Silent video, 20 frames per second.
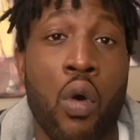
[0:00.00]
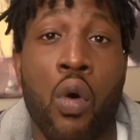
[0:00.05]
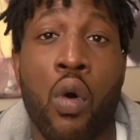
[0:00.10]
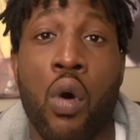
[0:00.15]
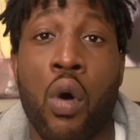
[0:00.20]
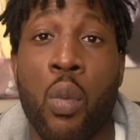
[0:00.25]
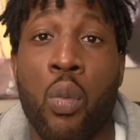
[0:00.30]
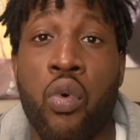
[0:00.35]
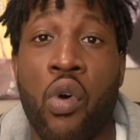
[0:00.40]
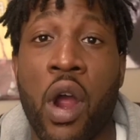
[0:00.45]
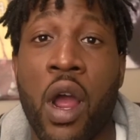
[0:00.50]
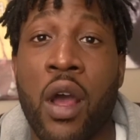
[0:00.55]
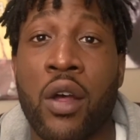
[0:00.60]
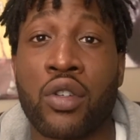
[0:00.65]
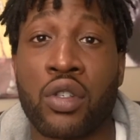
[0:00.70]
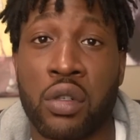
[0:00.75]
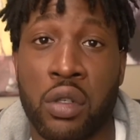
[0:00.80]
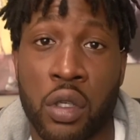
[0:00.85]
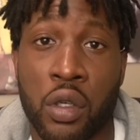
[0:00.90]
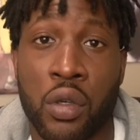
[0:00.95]
or
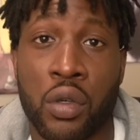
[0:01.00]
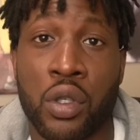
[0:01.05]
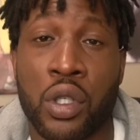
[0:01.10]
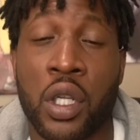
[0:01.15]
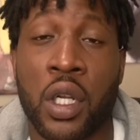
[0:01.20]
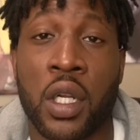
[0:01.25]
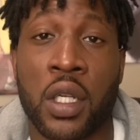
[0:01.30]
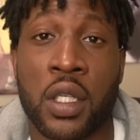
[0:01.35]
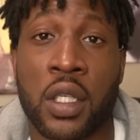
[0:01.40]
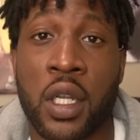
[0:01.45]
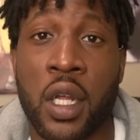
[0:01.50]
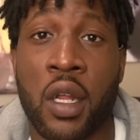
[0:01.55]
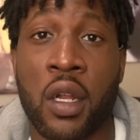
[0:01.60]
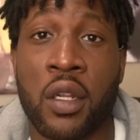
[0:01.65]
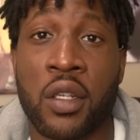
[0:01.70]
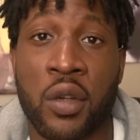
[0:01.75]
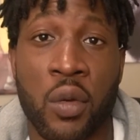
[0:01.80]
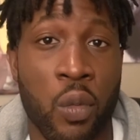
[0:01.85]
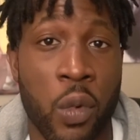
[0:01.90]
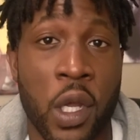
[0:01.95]
Browns lose to the
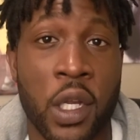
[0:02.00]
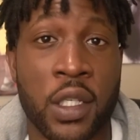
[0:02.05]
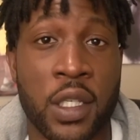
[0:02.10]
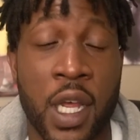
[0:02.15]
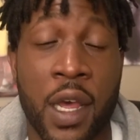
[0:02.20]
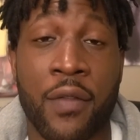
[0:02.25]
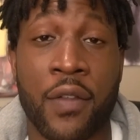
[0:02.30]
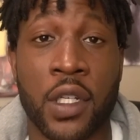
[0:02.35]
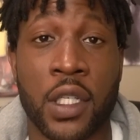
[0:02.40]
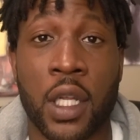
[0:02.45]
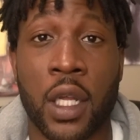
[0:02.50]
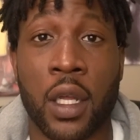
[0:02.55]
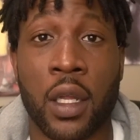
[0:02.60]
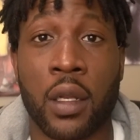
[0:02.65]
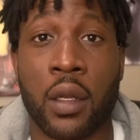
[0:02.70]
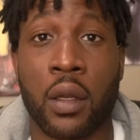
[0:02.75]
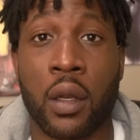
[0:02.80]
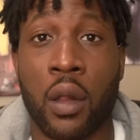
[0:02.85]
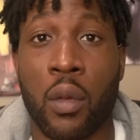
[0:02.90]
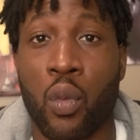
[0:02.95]
Steelers in week
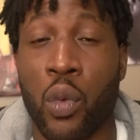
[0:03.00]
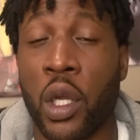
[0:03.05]
17.